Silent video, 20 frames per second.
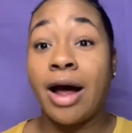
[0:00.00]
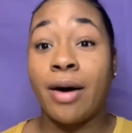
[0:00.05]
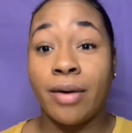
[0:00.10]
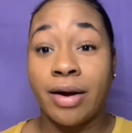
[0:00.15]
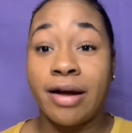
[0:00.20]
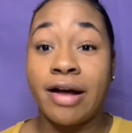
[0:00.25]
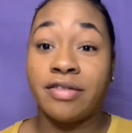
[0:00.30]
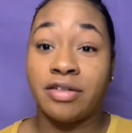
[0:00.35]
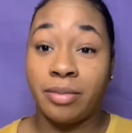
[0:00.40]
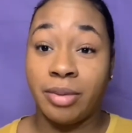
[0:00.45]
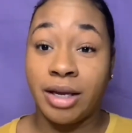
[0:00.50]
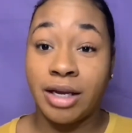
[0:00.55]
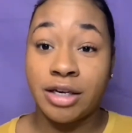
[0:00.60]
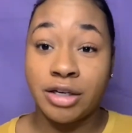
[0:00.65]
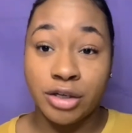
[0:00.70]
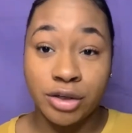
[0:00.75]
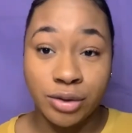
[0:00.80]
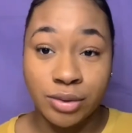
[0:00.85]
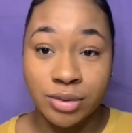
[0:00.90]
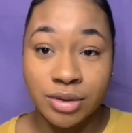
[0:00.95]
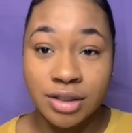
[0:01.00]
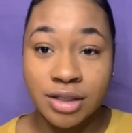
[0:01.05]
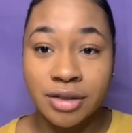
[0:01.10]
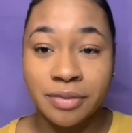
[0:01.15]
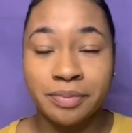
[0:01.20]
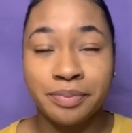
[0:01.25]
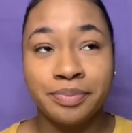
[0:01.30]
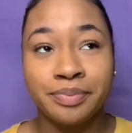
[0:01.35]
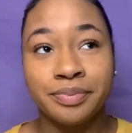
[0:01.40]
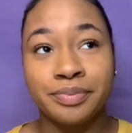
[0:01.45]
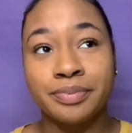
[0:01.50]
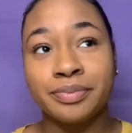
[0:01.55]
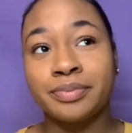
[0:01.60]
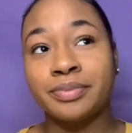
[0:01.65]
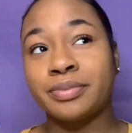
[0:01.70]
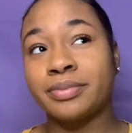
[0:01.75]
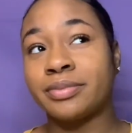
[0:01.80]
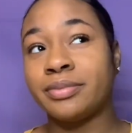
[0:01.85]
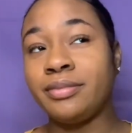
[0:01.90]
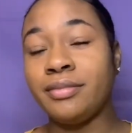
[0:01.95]
to be induced.
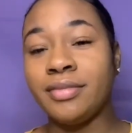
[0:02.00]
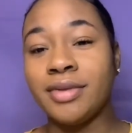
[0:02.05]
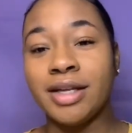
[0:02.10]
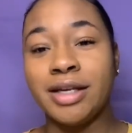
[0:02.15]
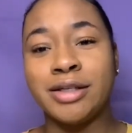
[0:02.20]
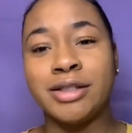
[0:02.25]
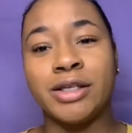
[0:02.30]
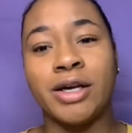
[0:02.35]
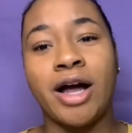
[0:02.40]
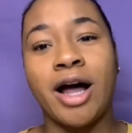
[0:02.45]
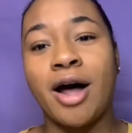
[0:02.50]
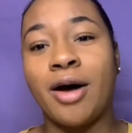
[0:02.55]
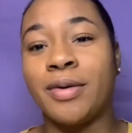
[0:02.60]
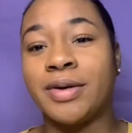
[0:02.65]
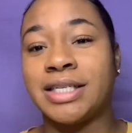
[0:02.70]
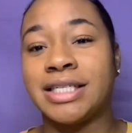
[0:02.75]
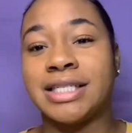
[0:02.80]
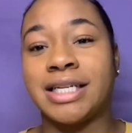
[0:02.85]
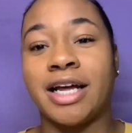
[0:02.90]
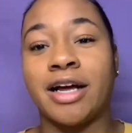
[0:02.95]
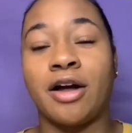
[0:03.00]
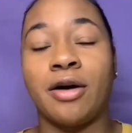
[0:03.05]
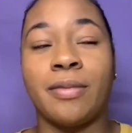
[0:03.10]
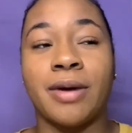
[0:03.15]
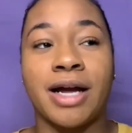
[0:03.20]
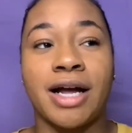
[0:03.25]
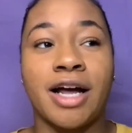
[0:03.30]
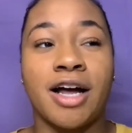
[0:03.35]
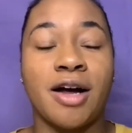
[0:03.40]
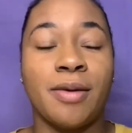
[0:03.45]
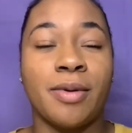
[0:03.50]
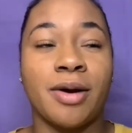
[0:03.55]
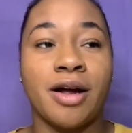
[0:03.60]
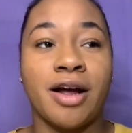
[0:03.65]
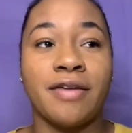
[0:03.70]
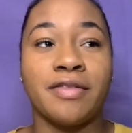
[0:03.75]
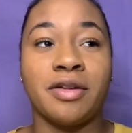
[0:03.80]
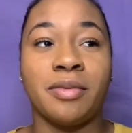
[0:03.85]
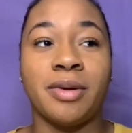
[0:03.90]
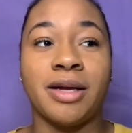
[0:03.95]
So I was just like, oh my God, I hope I don't
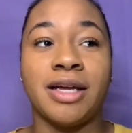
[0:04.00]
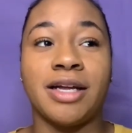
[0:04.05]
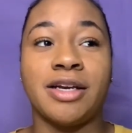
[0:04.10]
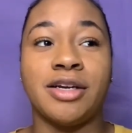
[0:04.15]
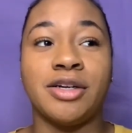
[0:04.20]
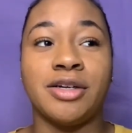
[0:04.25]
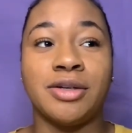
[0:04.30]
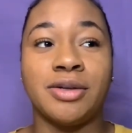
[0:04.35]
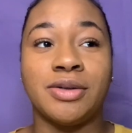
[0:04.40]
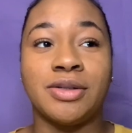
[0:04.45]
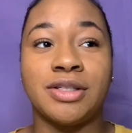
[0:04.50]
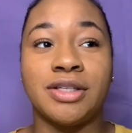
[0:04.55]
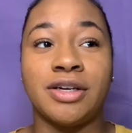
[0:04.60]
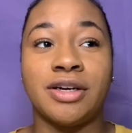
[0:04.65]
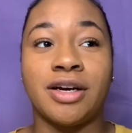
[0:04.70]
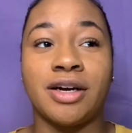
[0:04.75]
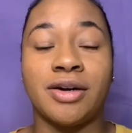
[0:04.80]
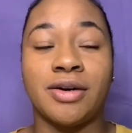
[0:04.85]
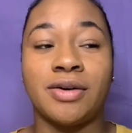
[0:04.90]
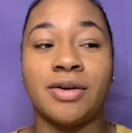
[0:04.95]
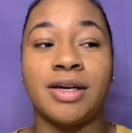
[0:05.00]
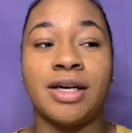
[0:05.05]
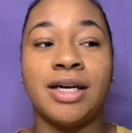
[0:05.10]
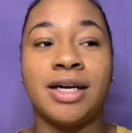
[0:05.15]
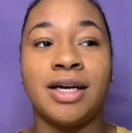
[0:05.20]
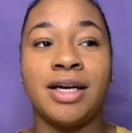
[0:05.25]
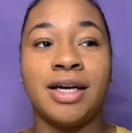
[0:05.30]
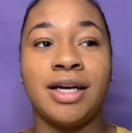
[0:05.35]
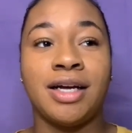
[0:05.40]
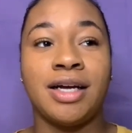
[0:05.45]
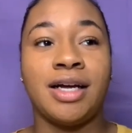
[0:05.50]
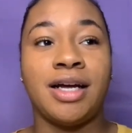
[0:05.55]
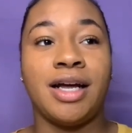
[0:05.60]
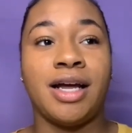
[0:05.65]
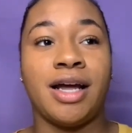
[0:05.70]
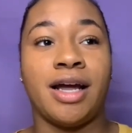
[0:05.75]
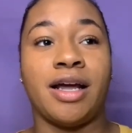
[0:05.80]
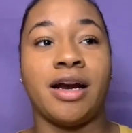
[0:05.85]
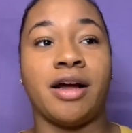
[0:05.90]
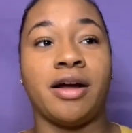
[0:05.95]
have to be induced, you know.
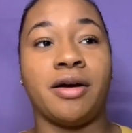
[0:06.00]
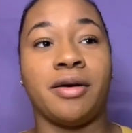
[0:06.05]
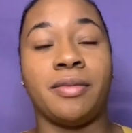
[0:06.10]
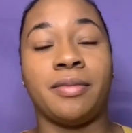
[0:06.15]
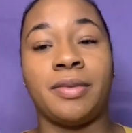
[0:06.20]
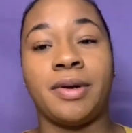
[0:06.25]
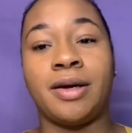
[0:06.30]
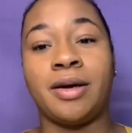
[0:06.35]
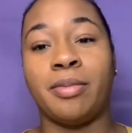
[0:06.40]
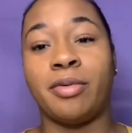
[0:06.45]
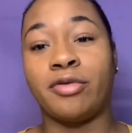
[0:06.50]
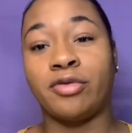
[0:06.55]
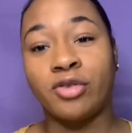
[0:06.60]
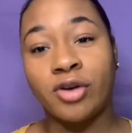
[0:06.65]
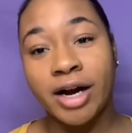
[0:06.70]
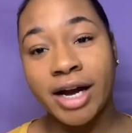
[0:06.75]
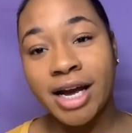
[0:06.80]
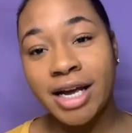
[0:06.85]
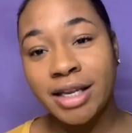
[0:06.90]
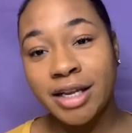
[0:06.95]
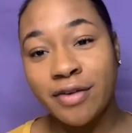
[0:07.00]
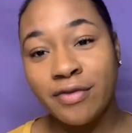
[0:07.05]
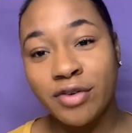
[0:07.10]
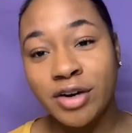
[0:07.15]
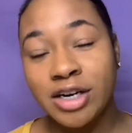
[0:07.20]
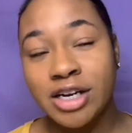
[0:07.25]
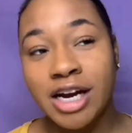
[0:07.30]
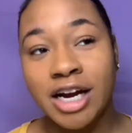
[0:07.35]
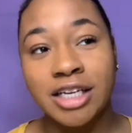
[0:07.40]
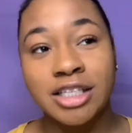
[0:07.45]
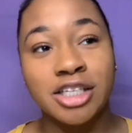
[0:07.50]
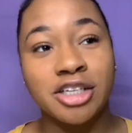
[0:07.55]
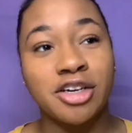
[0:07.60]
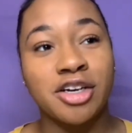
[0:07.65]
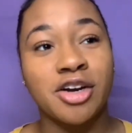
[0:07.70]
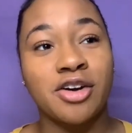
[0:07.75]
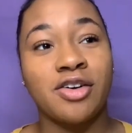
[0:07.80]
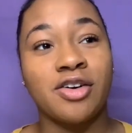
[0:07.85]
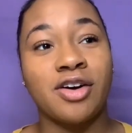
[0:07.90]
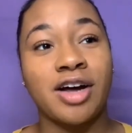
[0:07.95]
And before I left for the doctor, you
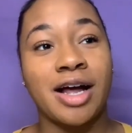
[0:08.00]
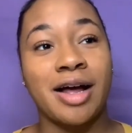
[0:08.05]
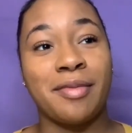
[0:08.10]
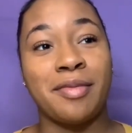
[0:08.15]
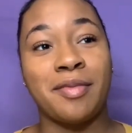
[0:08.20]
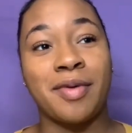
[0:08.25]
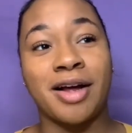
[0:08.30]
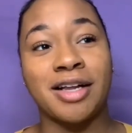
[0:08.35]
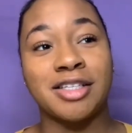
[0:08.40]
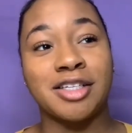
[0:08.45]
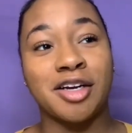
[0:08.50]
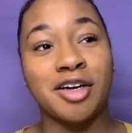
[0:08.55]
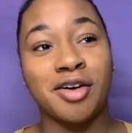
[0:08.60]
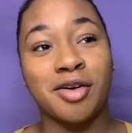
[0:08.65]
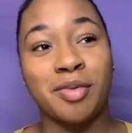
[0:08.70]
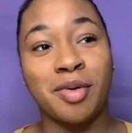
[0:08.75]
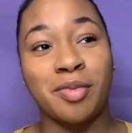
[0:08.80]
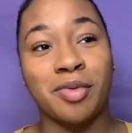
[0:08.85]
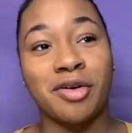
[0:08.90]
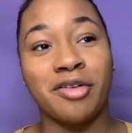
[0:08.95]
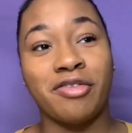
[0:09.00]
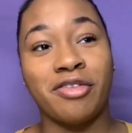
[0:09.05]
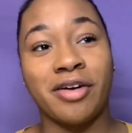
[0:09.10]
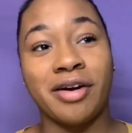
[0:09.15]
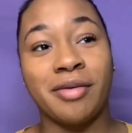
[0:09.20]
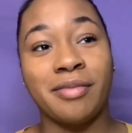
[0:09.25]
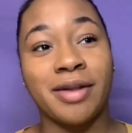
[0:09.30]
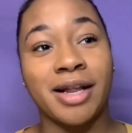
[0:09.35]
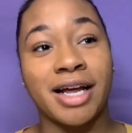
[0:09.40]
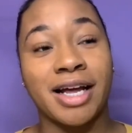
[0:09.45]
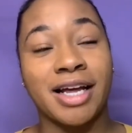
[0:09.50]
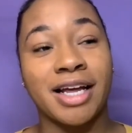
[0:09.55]
know, I told my boyfriend, I'm like,